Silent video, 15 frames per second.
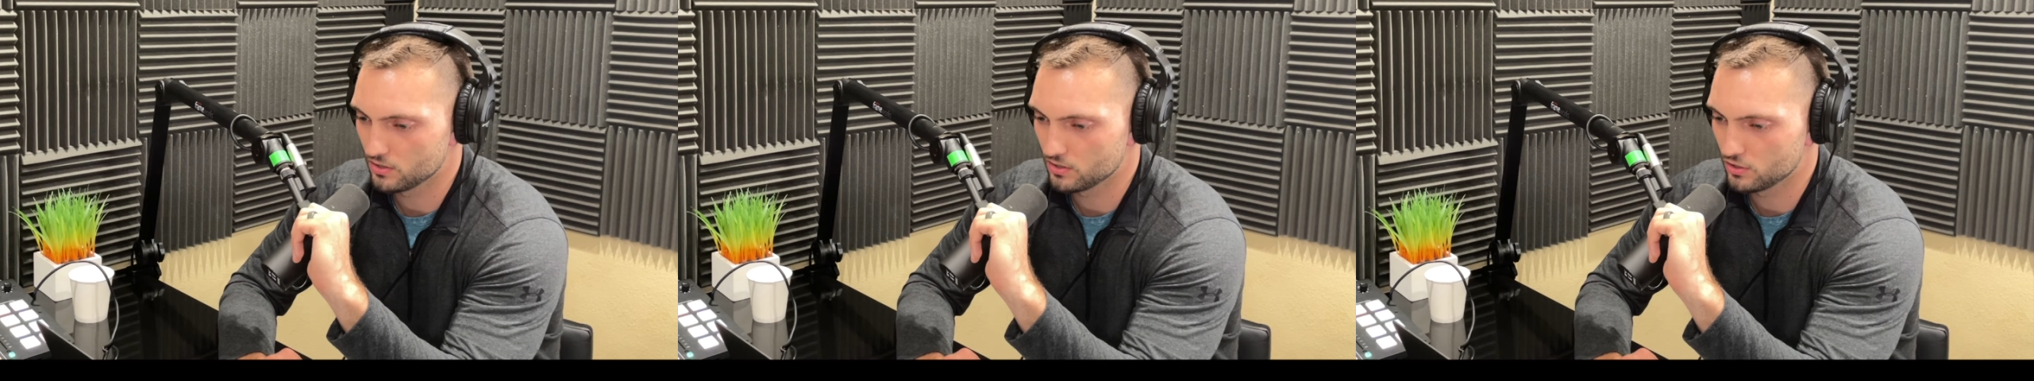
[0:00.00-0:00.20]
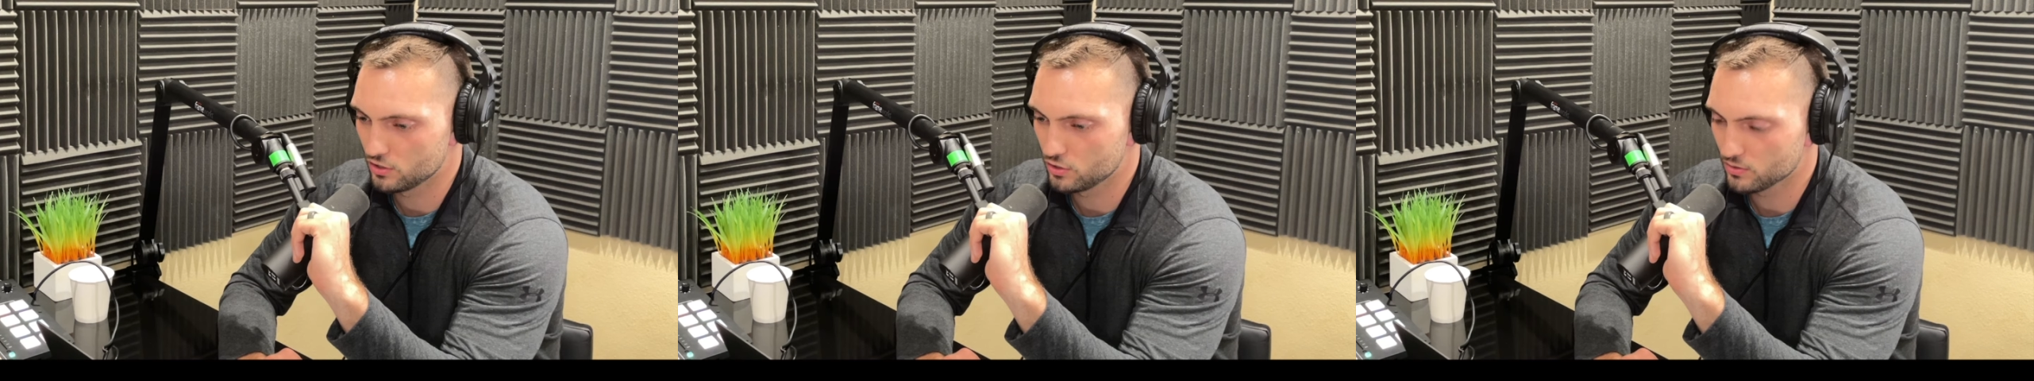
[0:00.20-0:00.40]

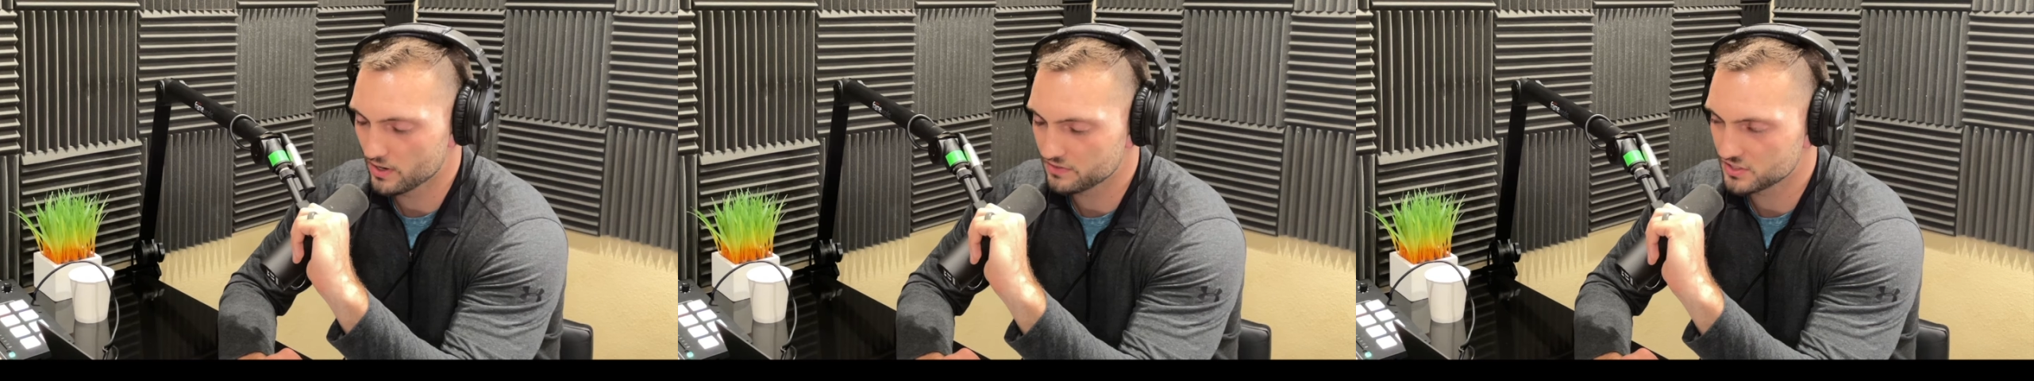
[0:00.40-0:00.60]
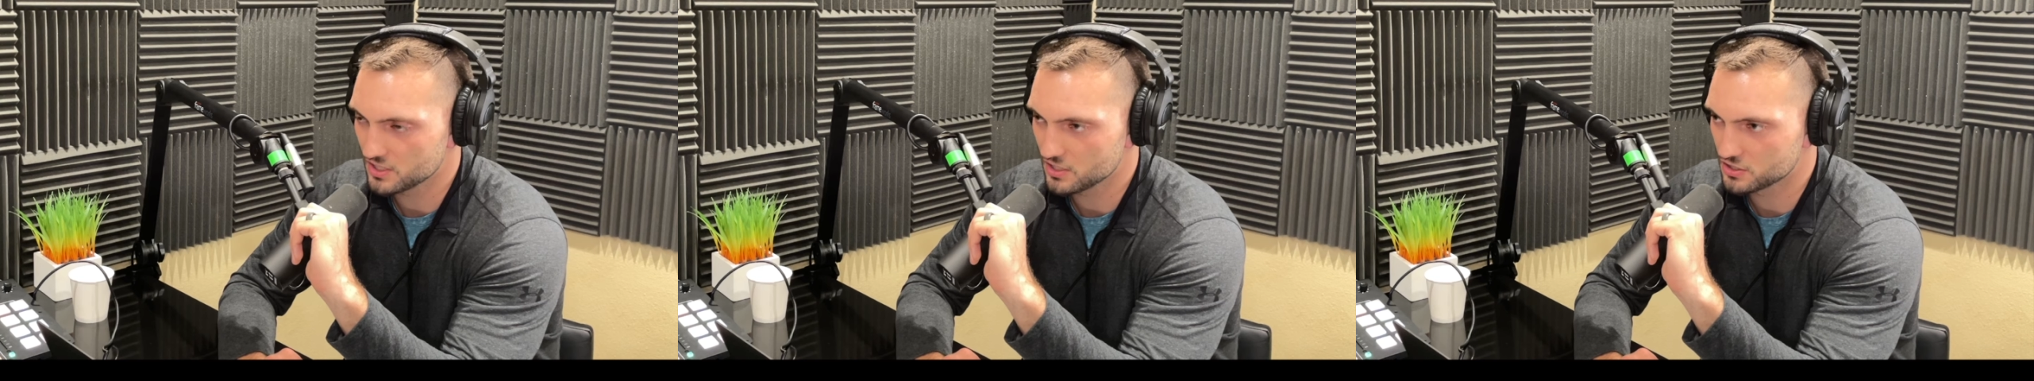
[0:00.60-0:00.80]

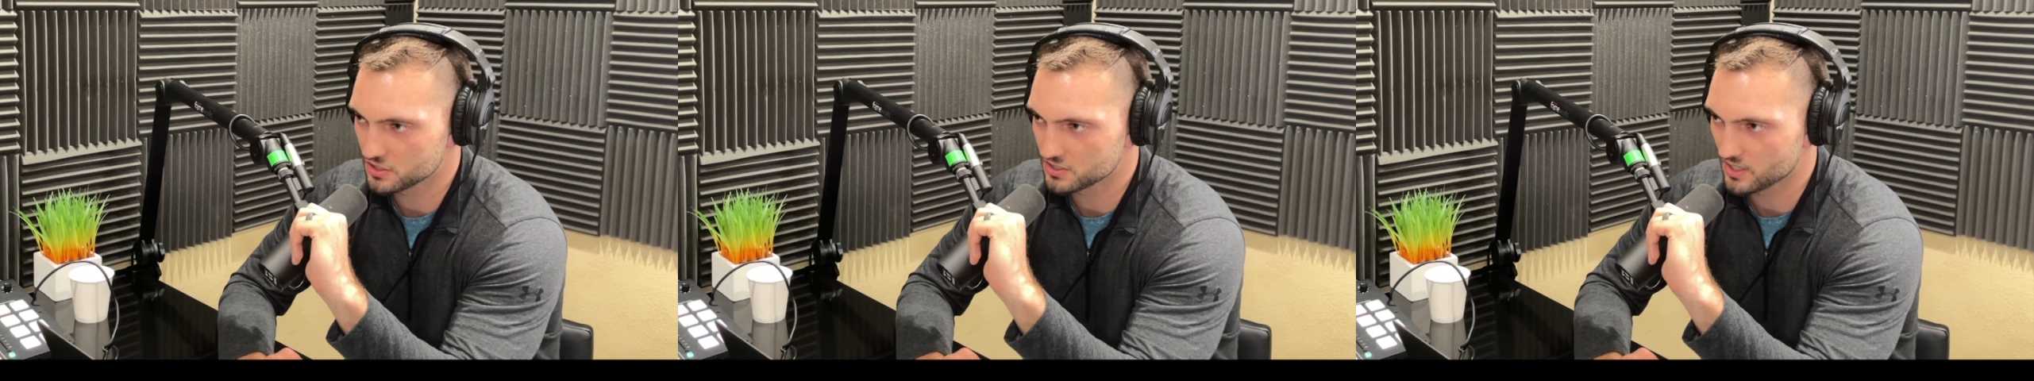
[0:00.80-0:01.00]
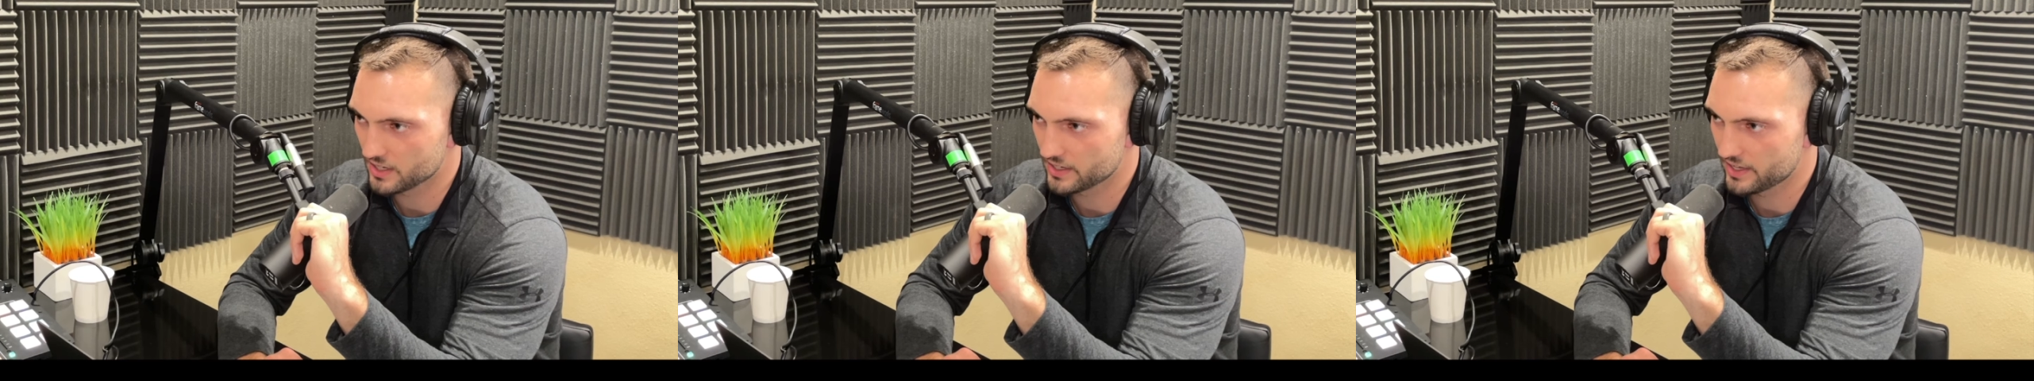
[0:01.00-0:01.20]
UFC just
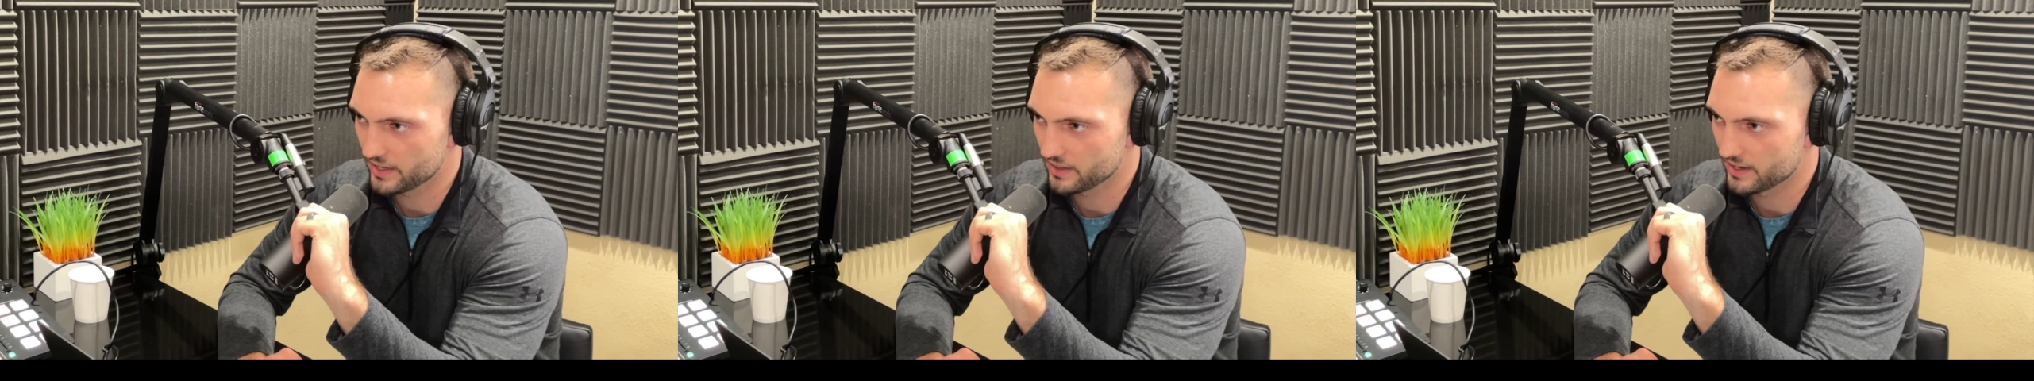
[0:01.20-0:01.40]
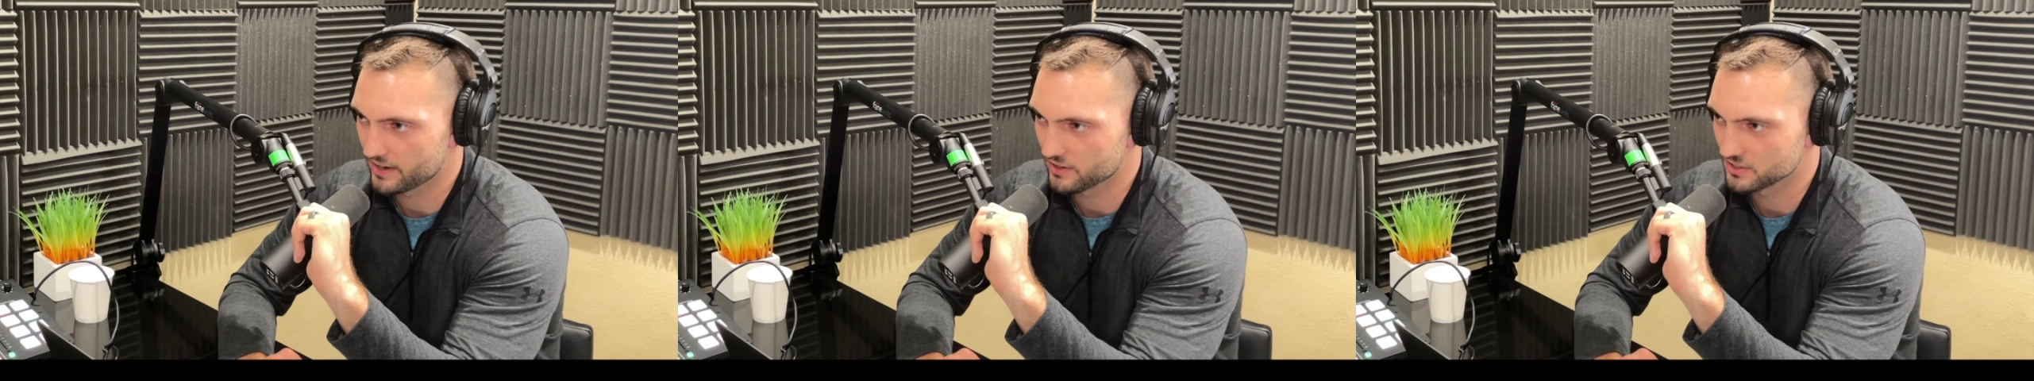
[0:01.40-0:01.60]
signed
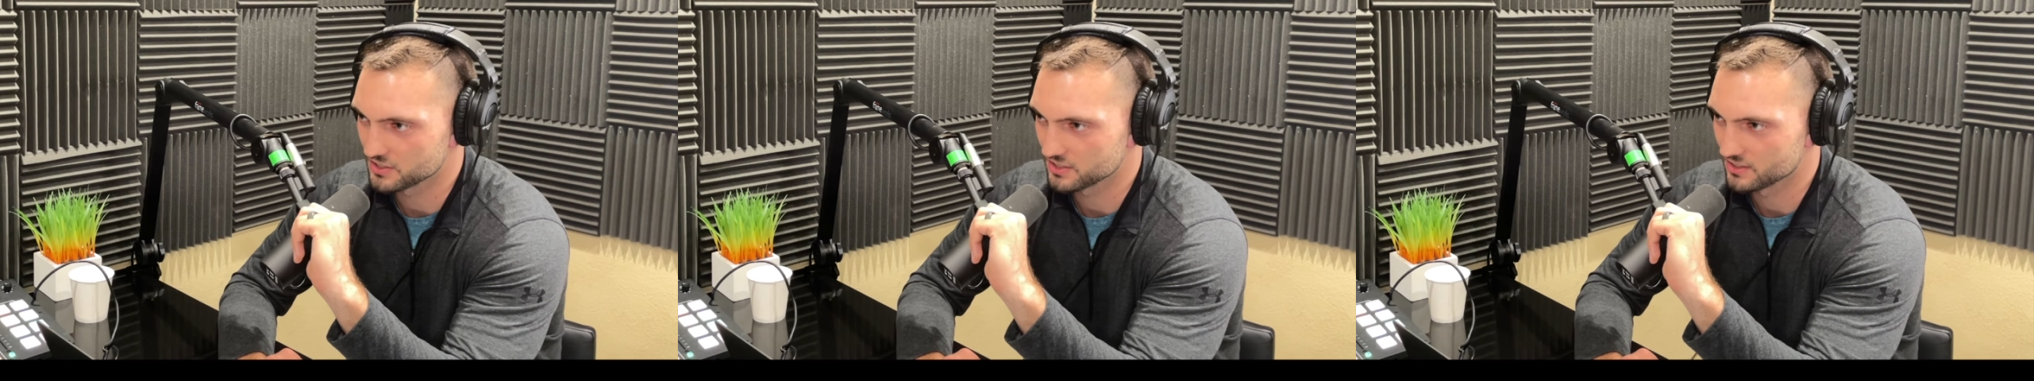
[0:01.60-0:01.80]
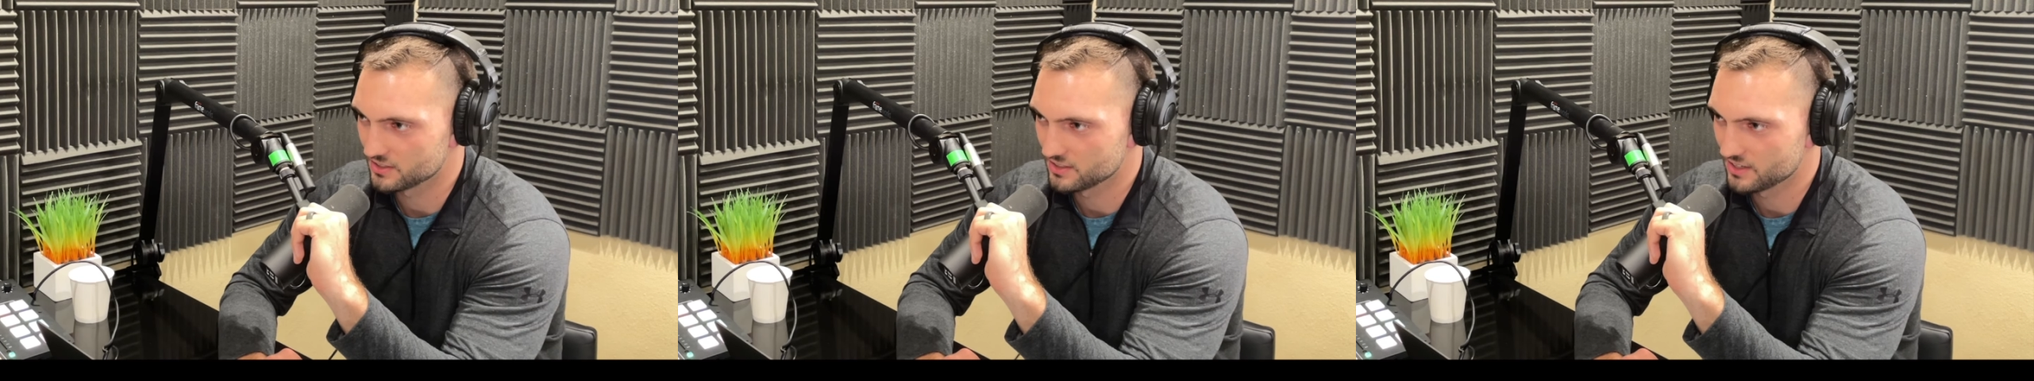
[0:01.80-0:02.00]
Kayla
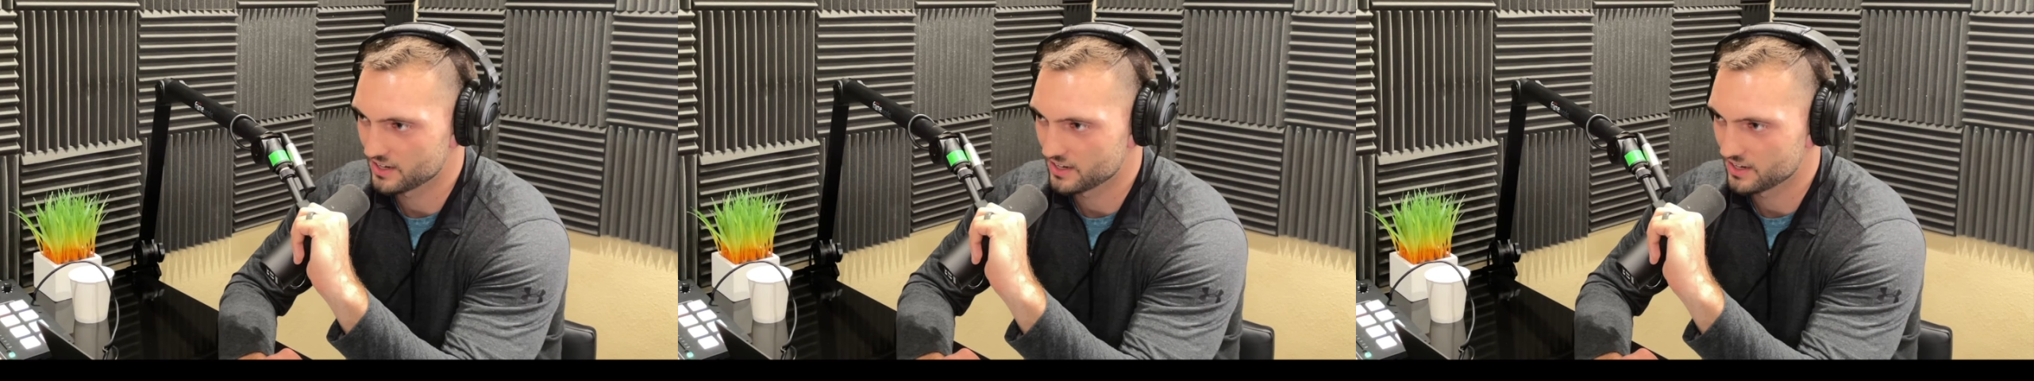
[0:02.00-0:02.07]
Harrison,